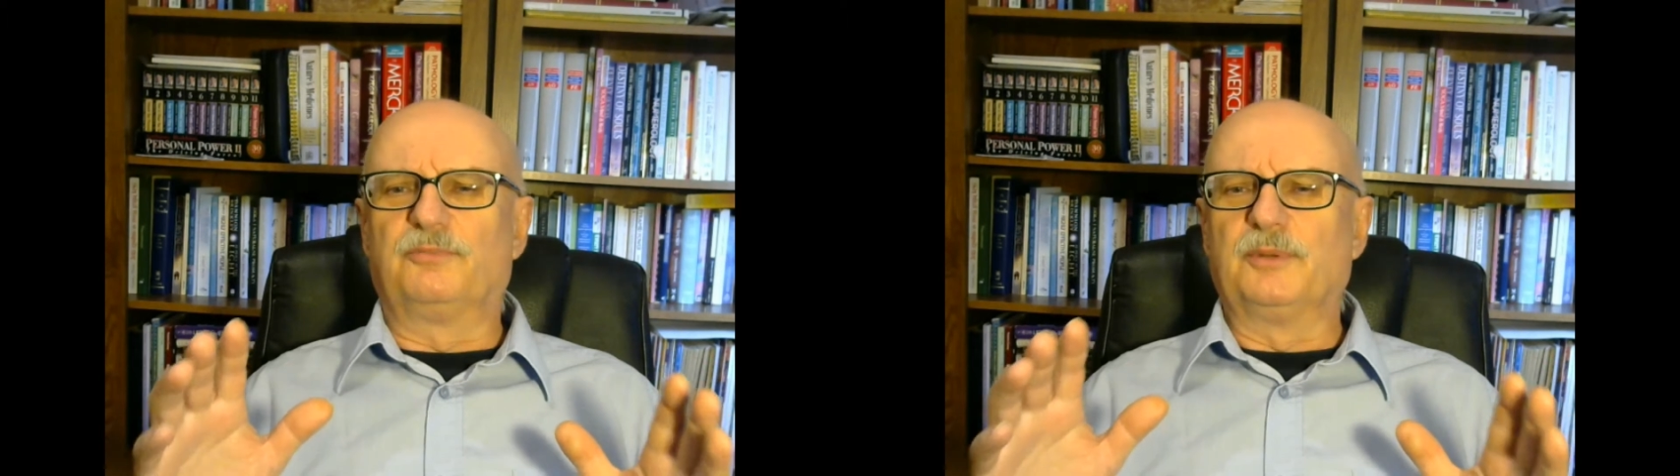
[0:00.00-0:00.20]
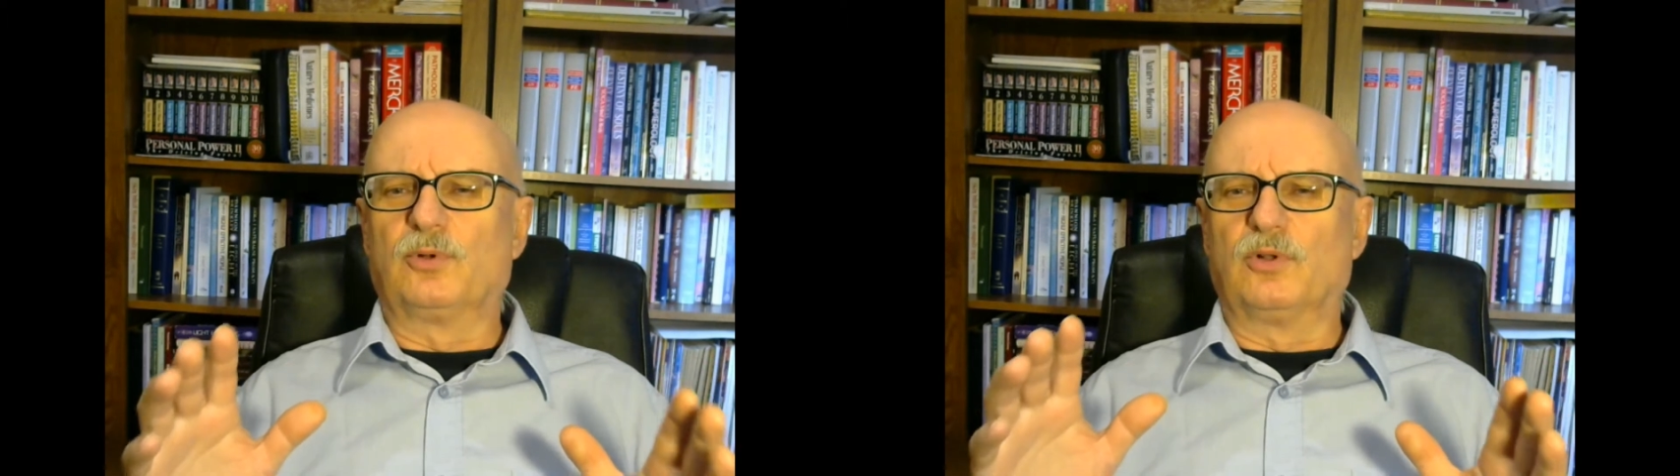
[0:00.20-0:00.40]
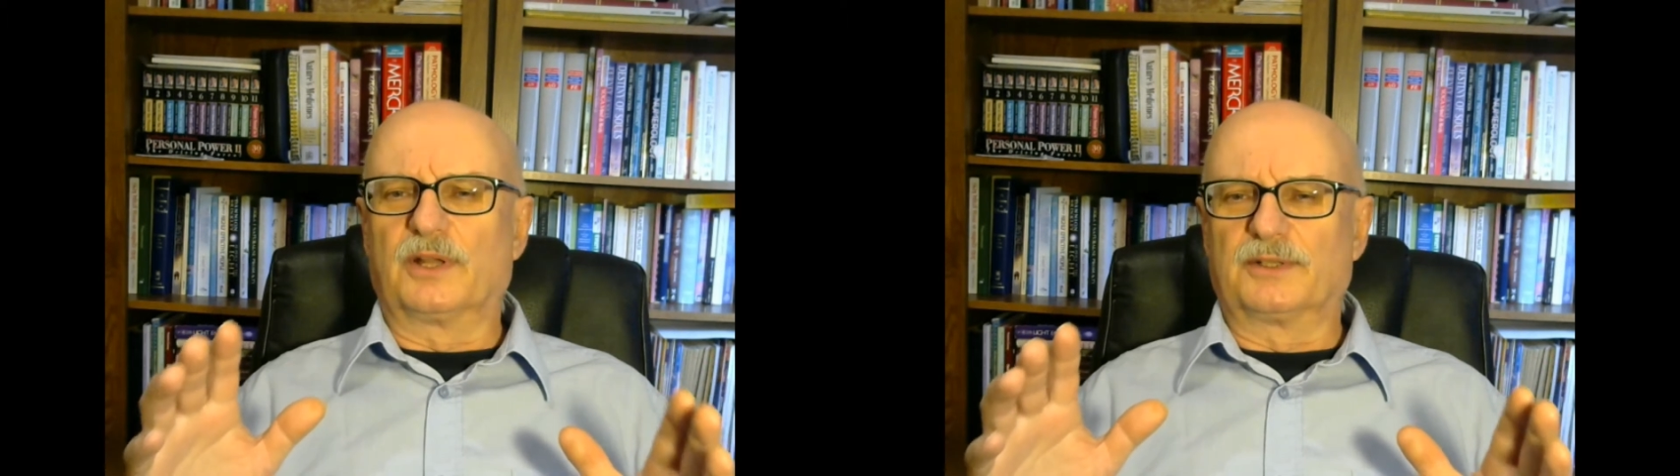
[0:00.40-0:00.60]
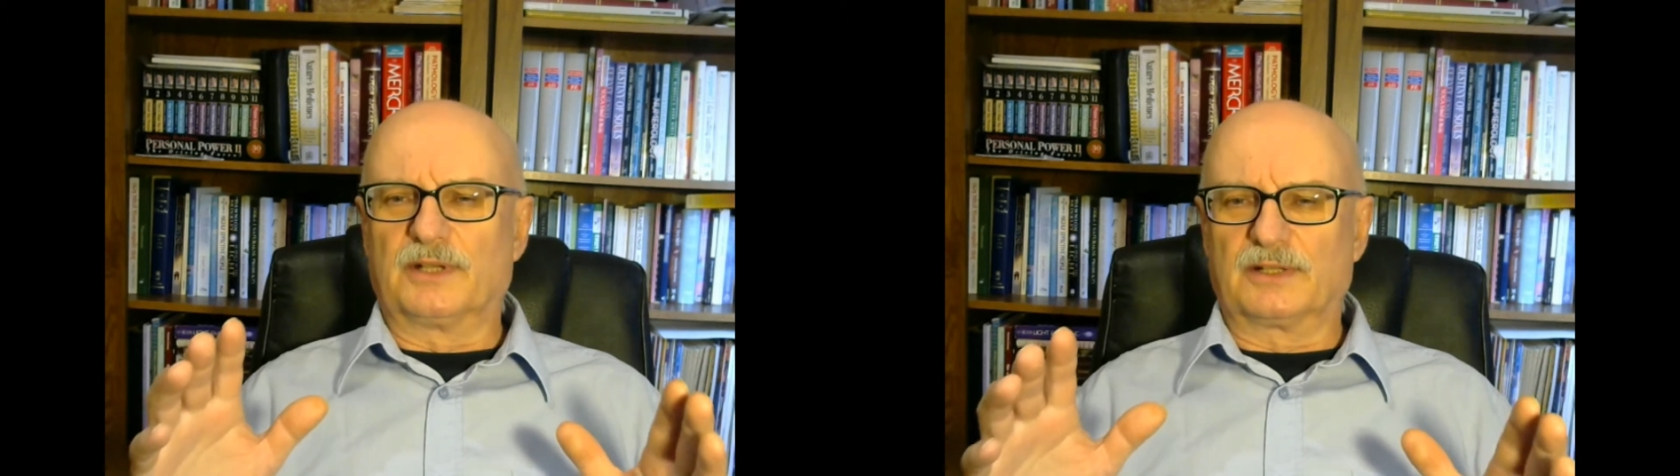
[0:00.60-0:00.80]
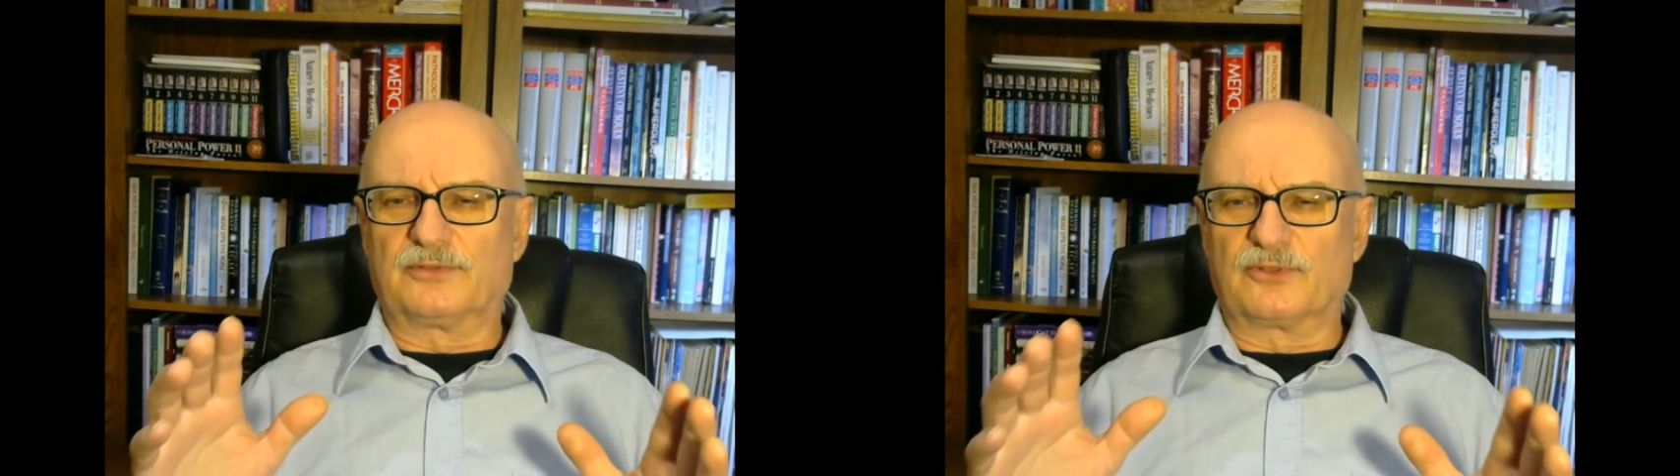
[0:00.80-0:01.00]
people like
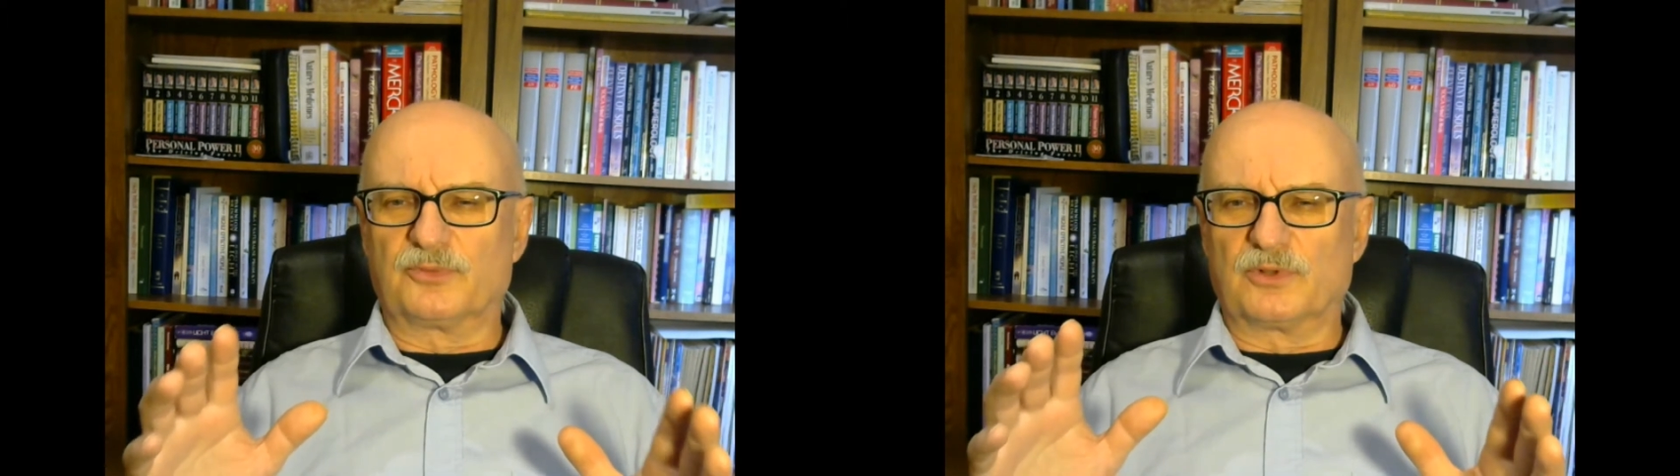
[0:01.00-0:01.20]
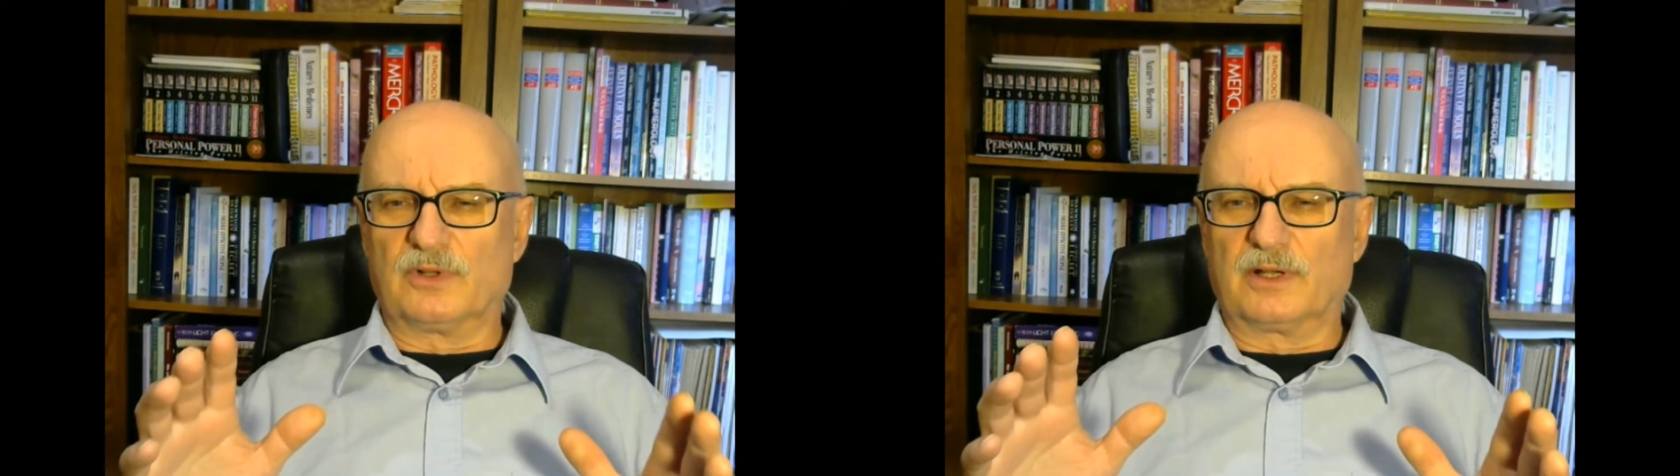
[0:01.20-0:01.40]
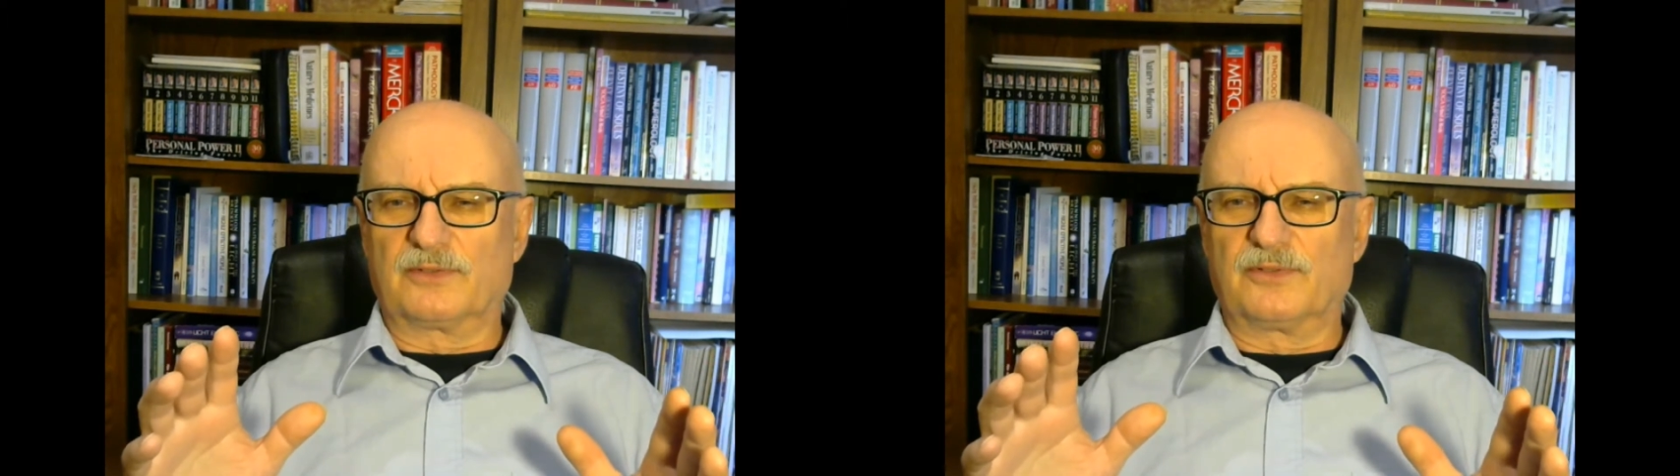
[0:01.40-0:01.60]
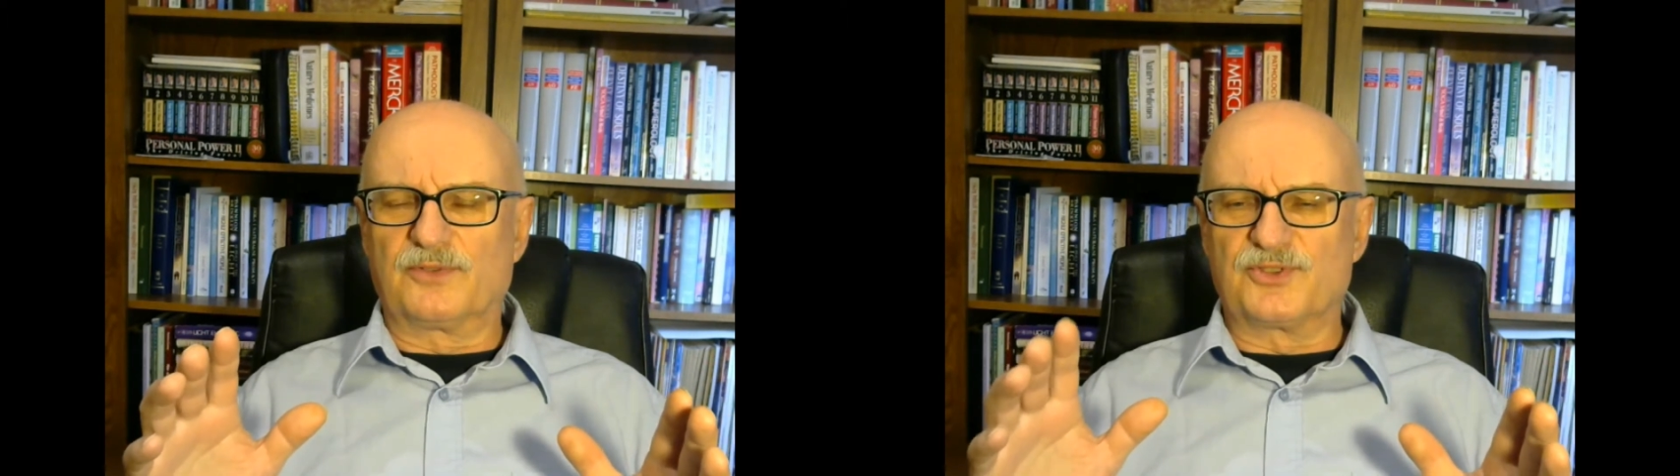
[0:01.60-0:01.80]
that from your life.